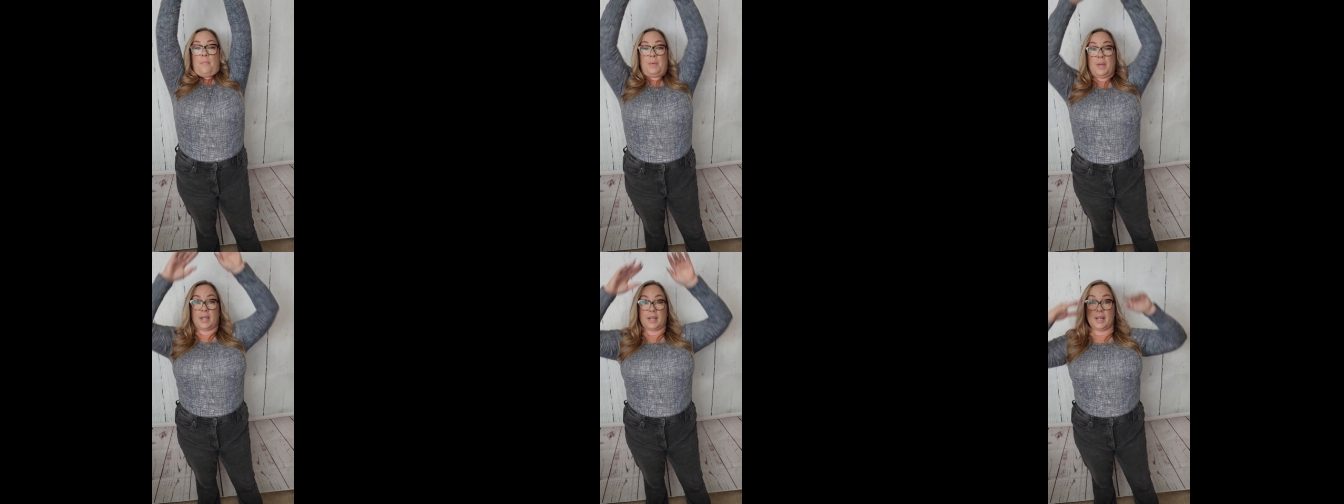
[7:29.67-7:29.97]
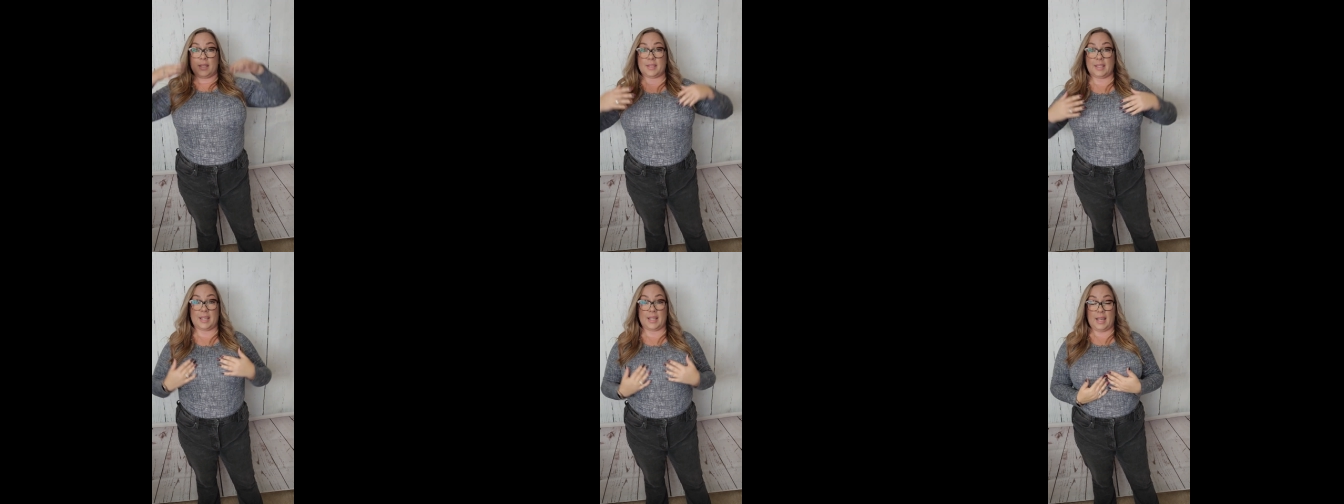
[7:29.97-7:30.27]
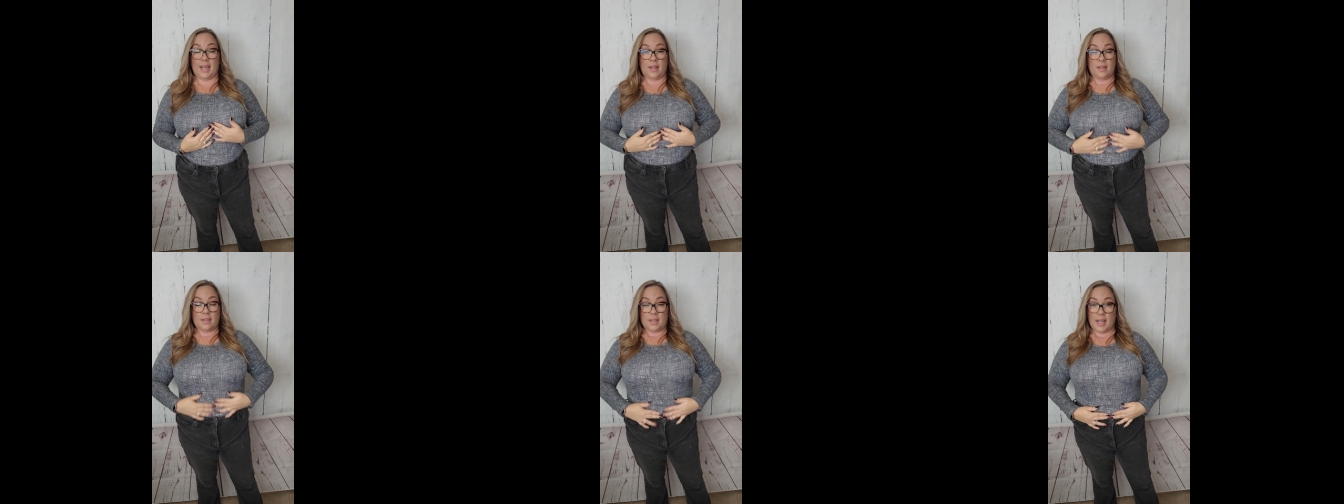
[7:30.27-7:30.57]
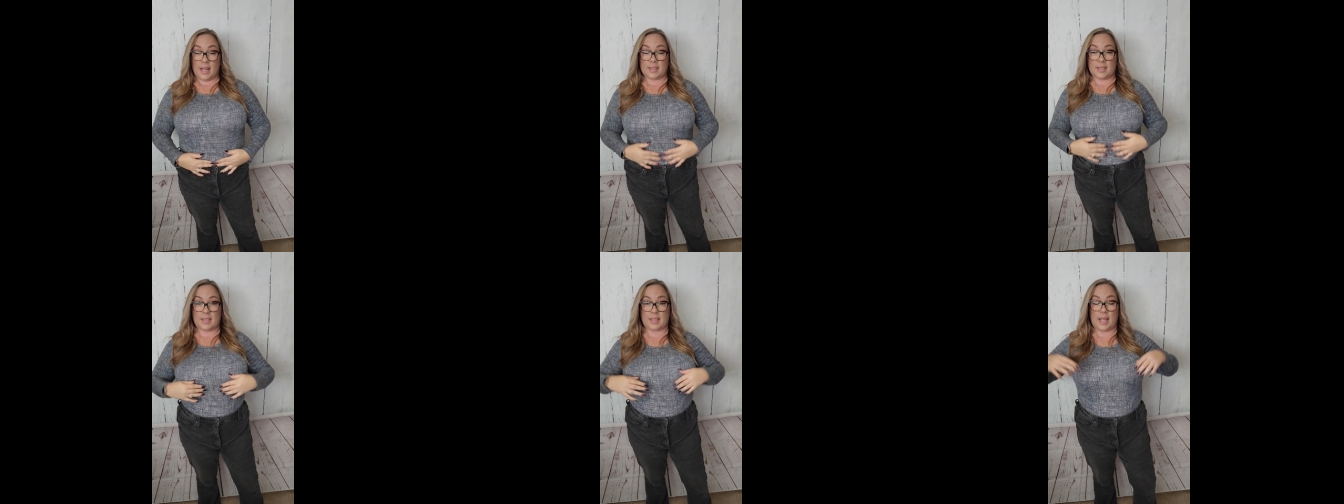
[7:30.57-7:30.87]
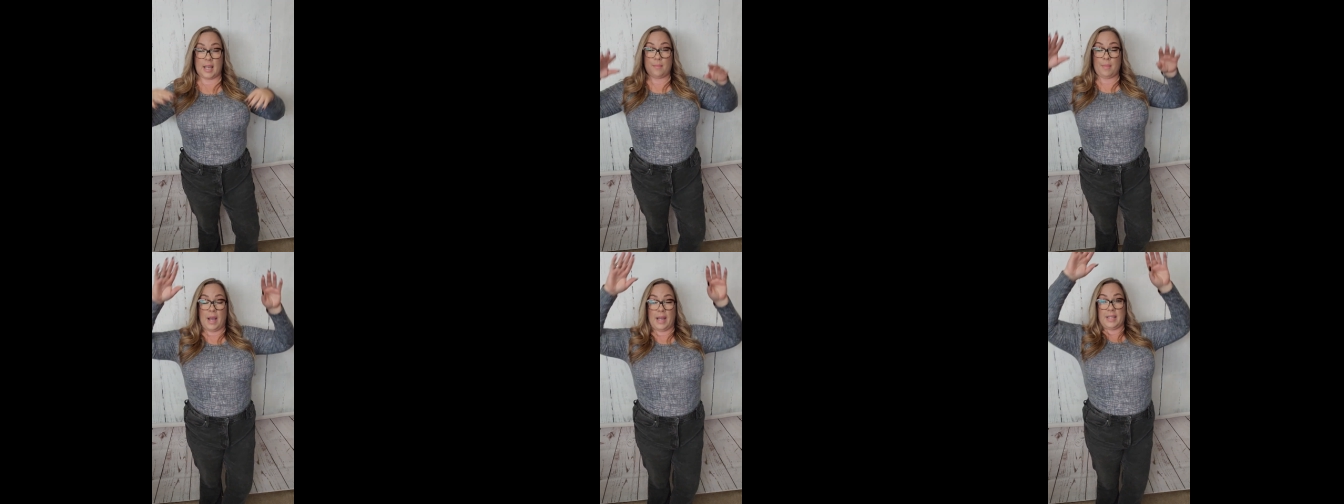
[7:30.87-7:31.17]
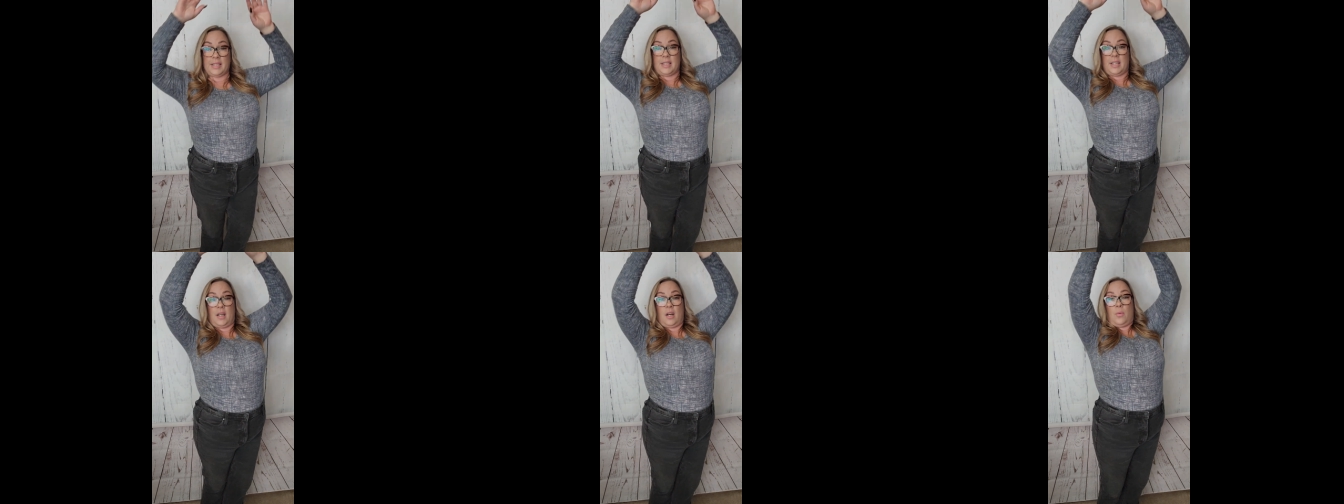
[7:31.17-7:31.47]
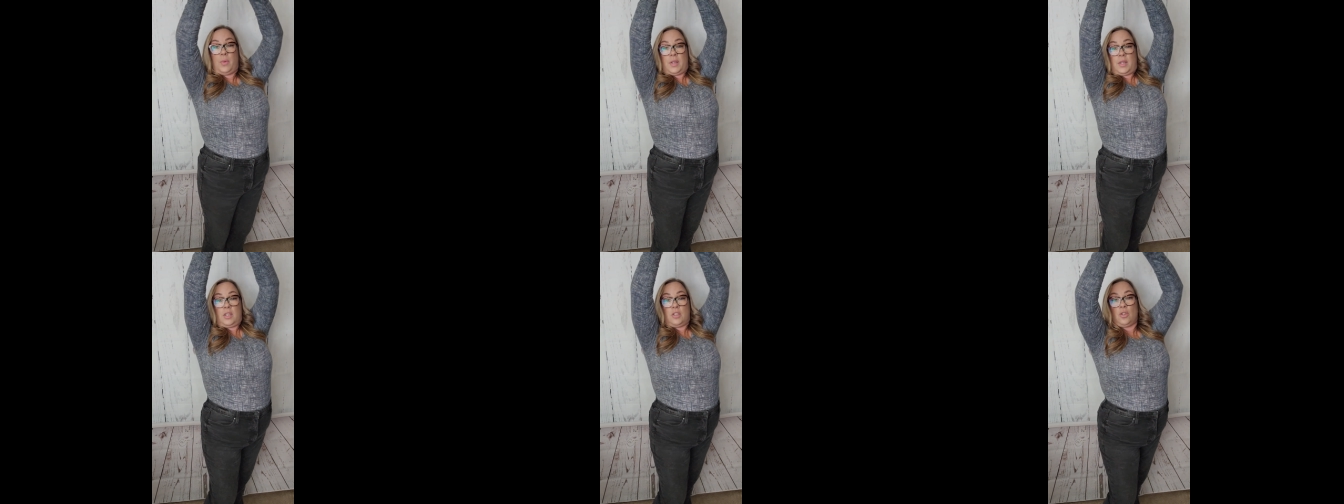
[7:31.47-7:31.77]
because again, that same
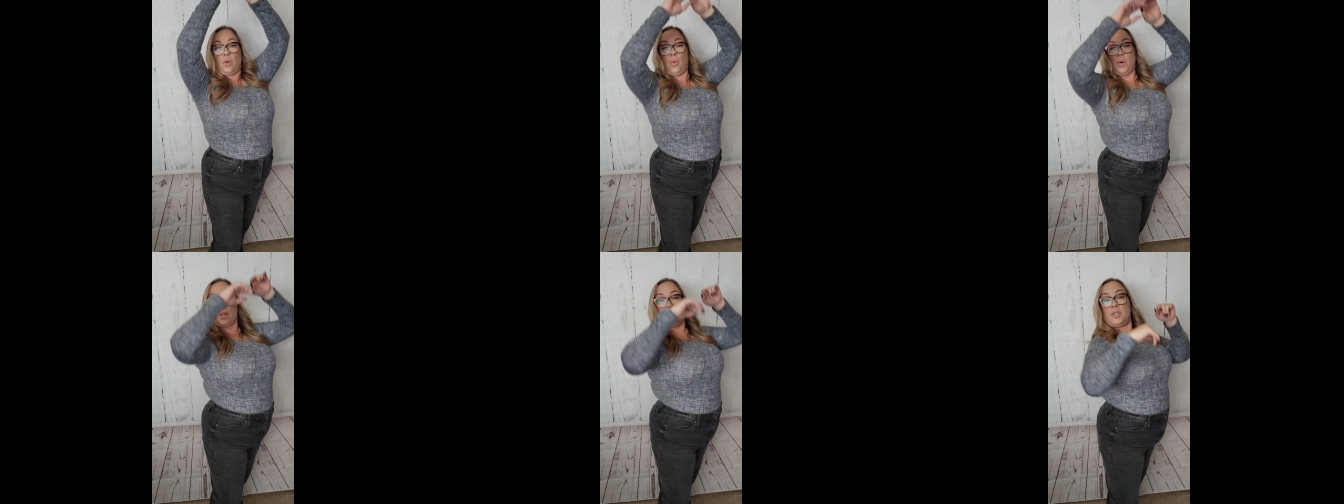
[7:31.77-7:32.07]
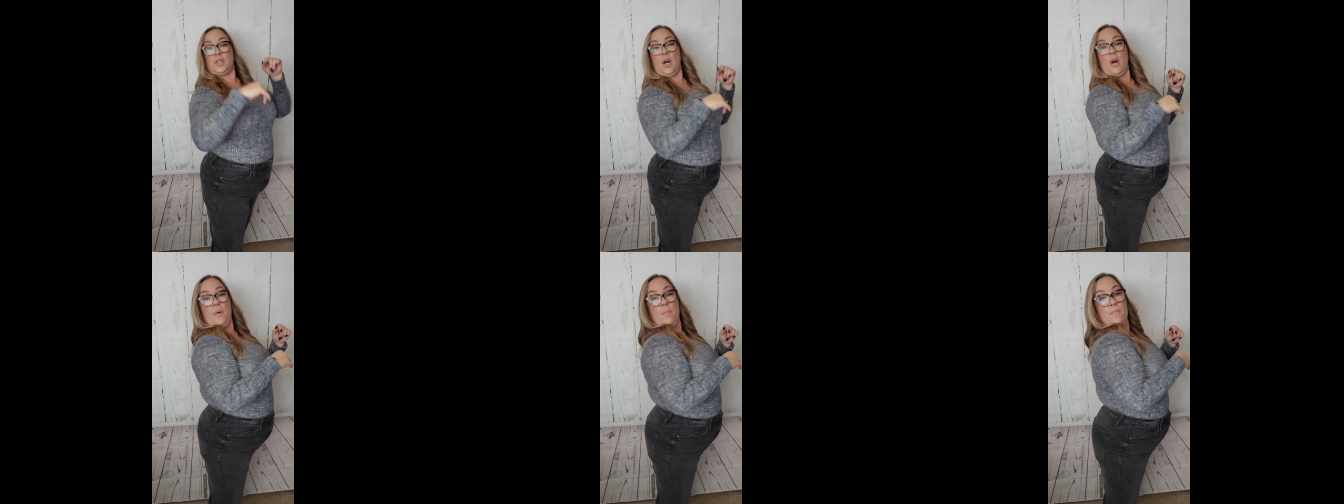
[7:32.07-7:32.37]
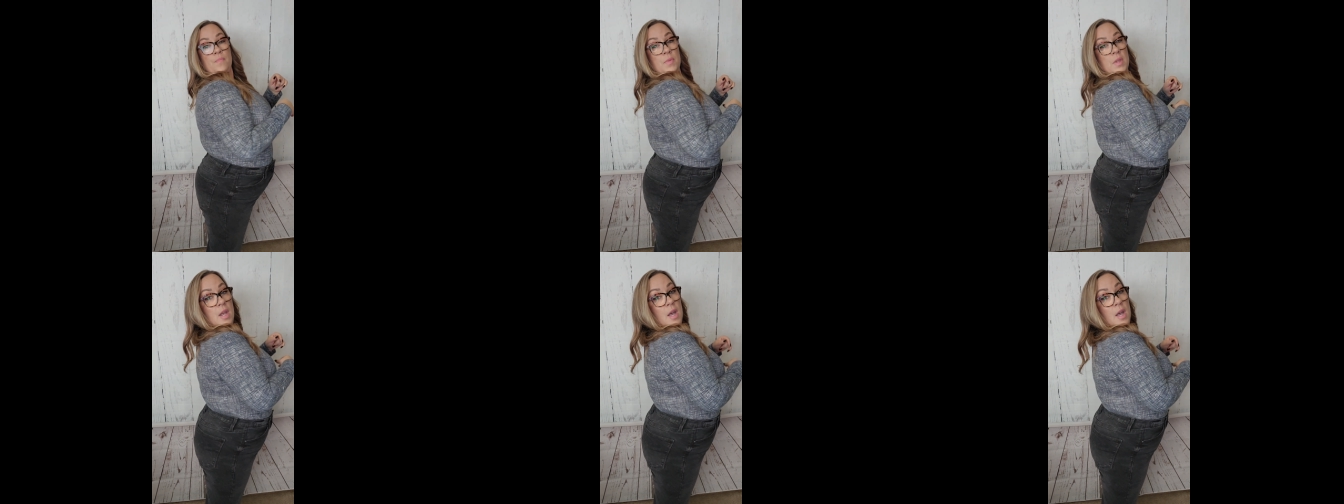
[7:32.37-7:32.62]
idea with the torso.